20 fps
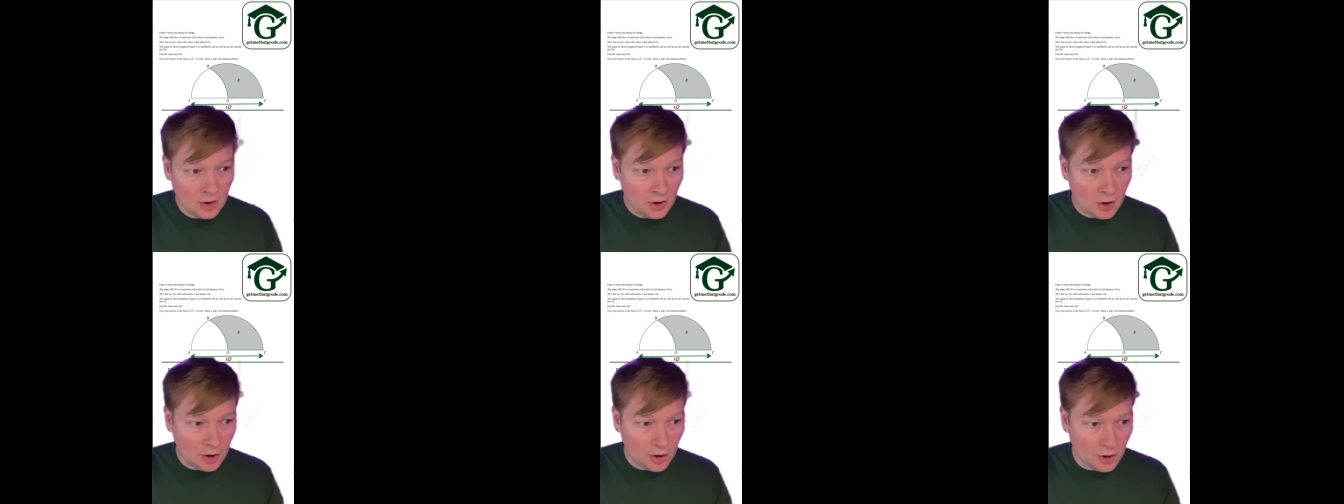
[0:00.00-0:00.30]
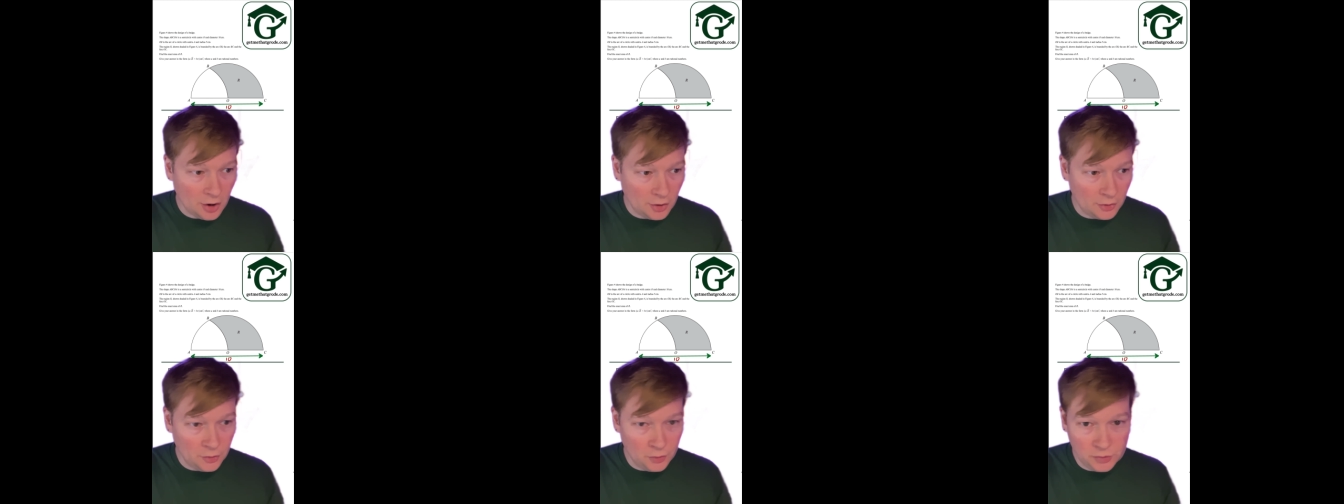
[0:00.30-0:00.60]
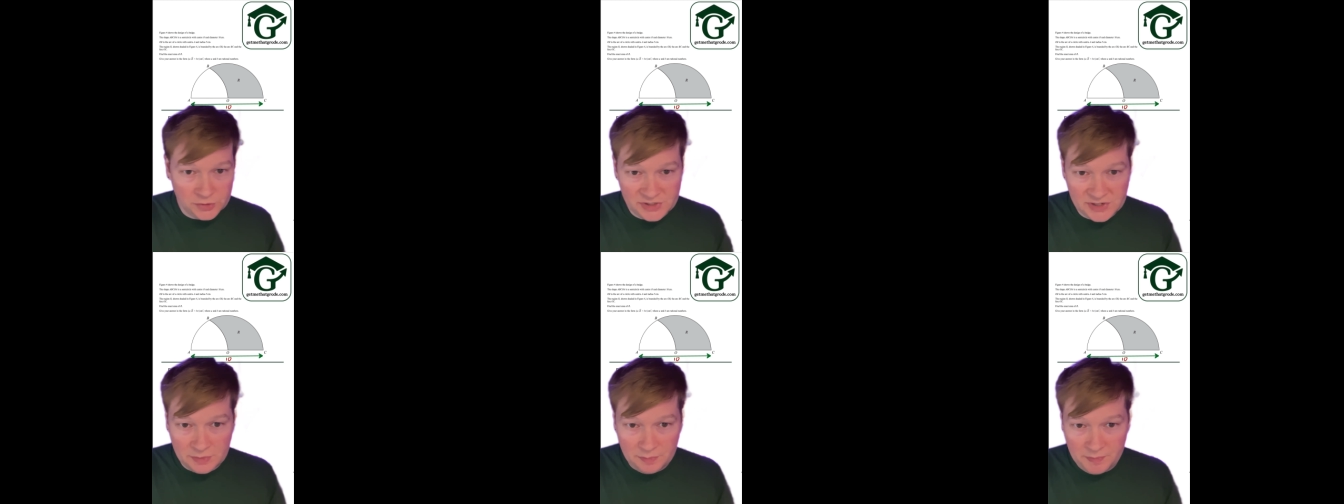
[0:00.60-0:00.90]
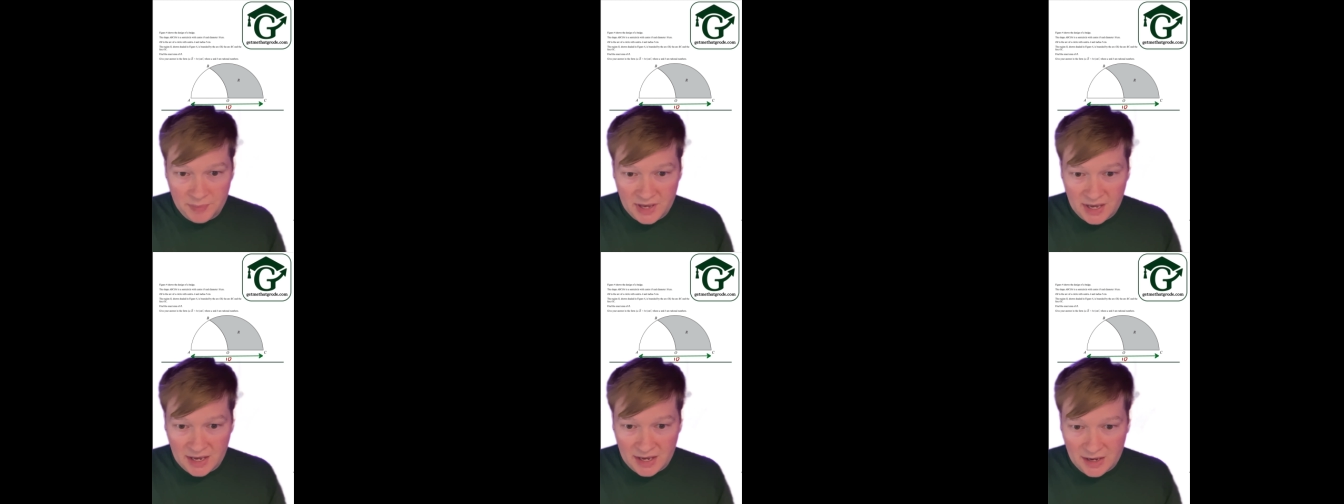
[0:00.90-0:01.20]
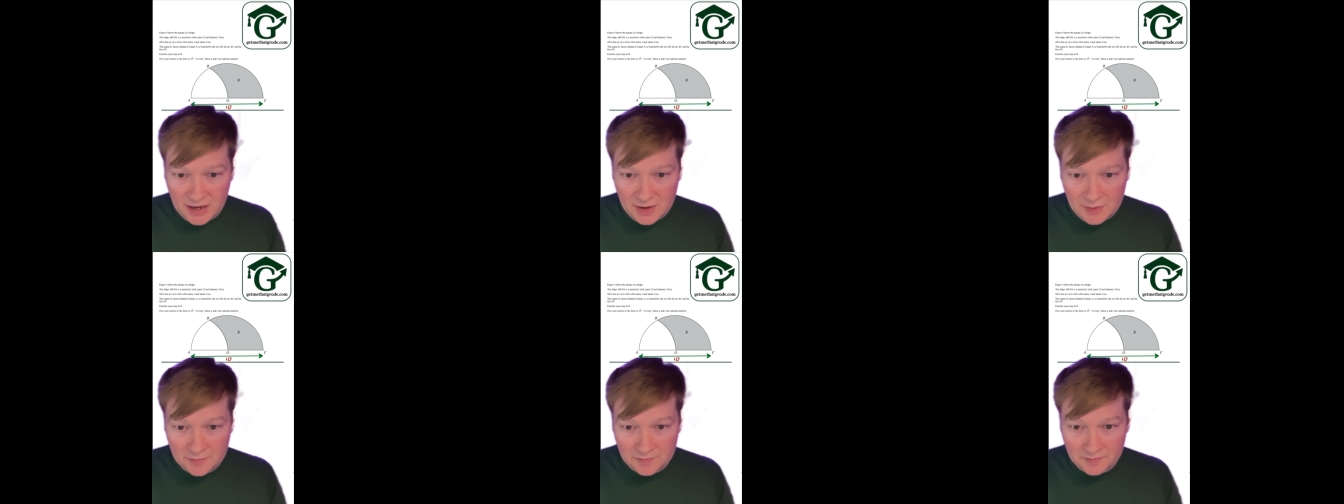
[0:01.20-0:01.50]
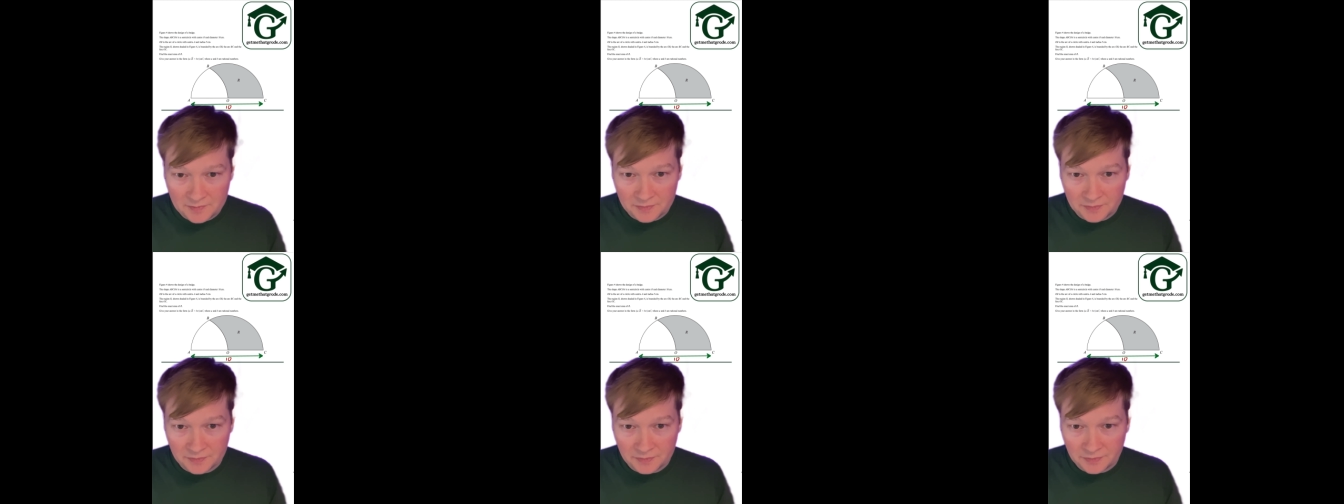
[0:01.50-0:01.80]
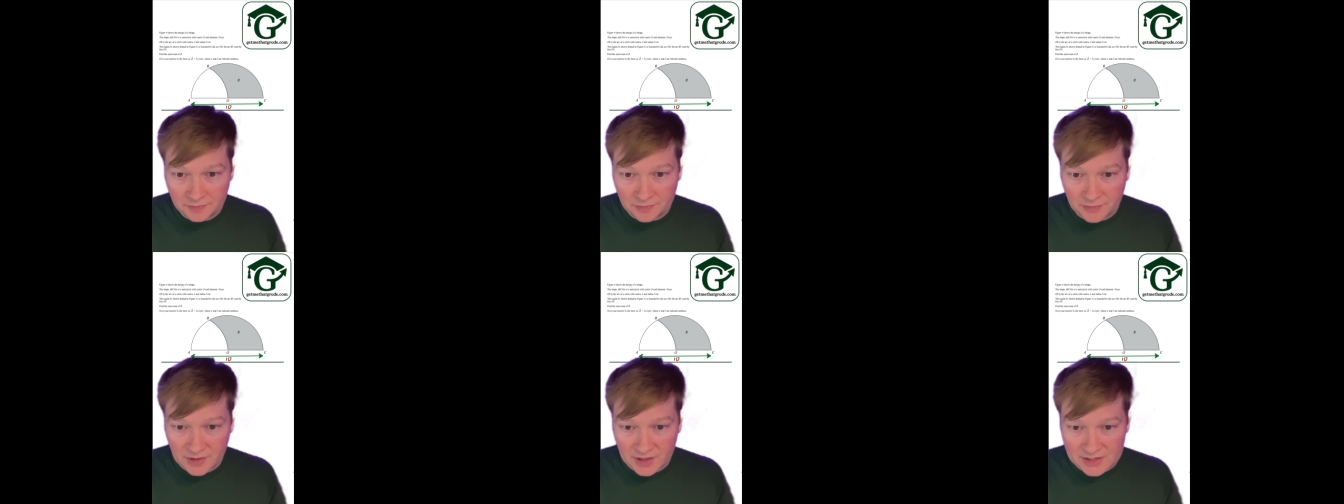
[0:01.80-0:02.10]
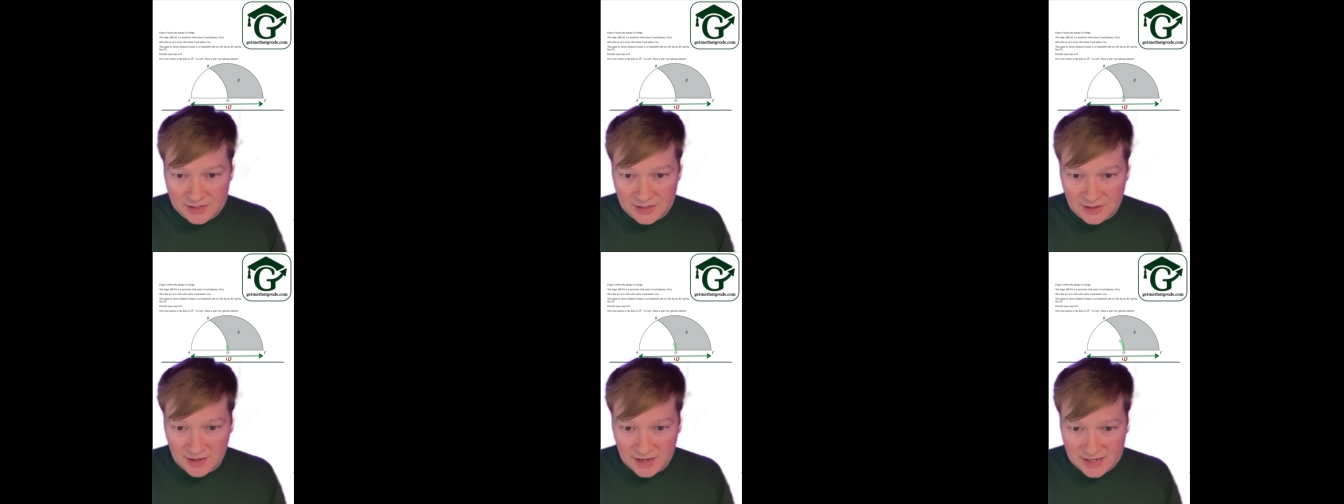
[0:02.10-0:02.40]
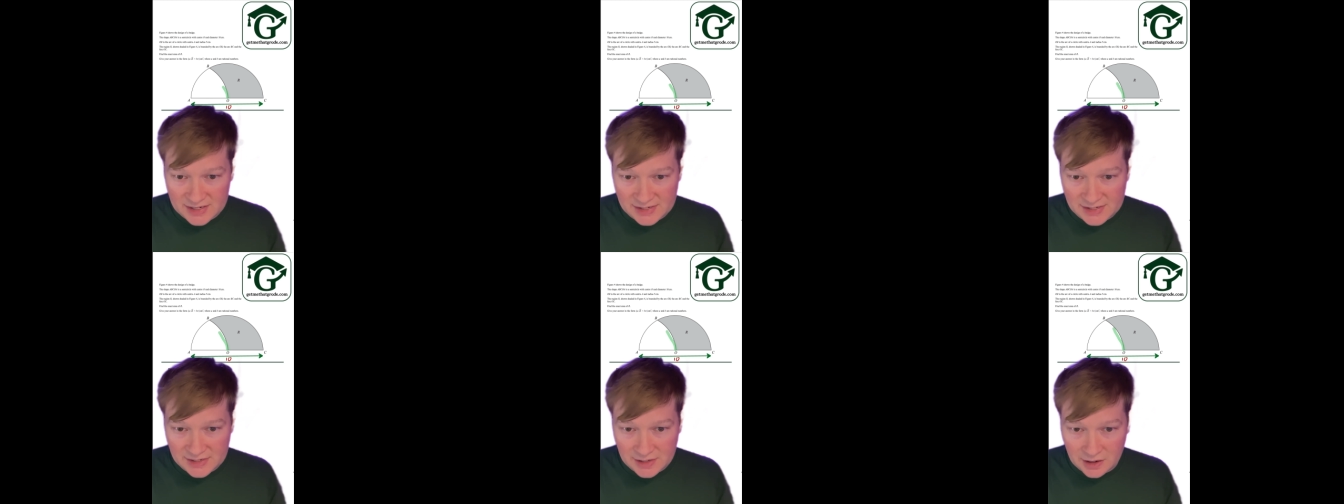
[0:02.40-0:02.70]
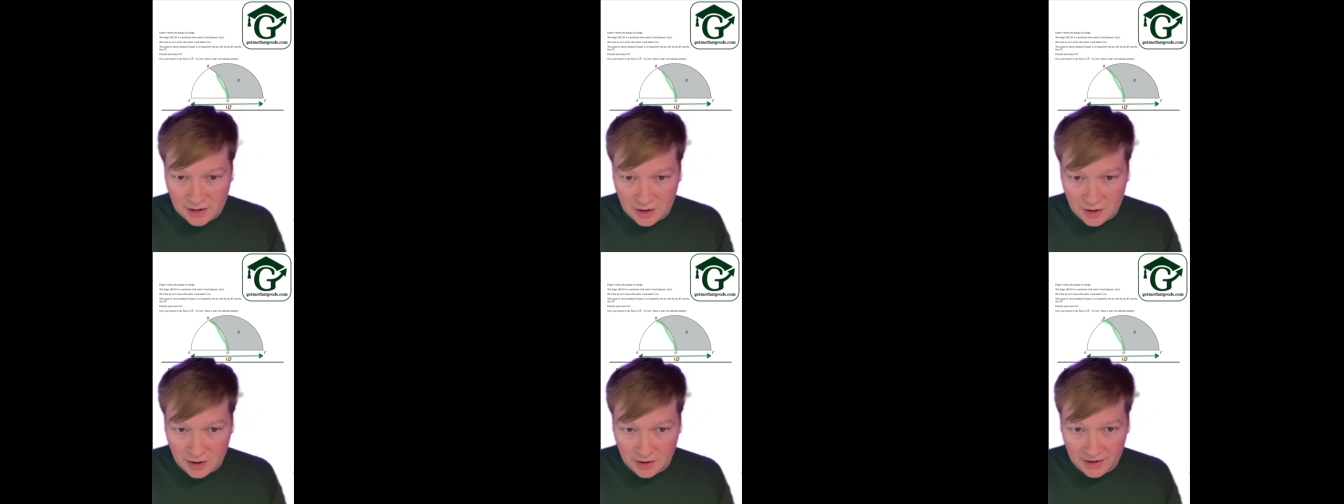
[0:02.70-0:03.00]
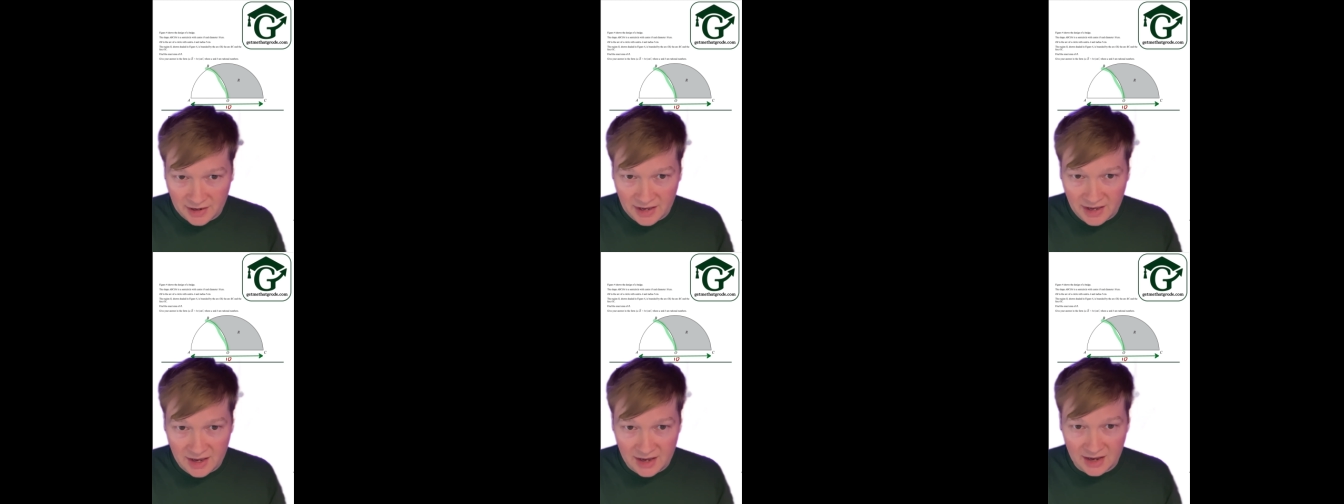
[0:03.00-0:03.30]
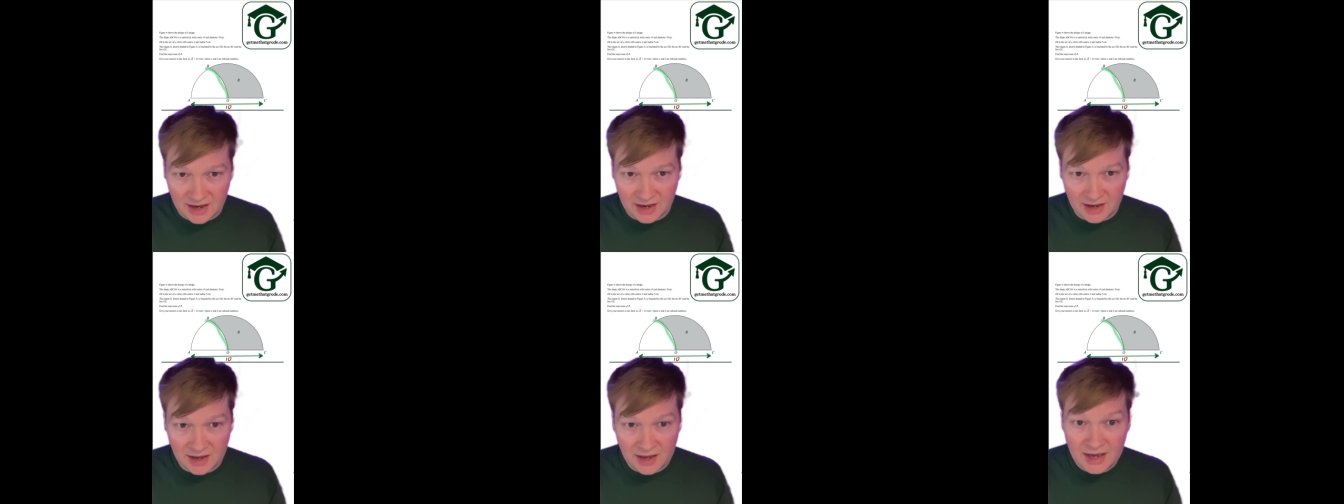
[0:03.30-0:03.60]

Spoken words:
O to B, that's this arc here,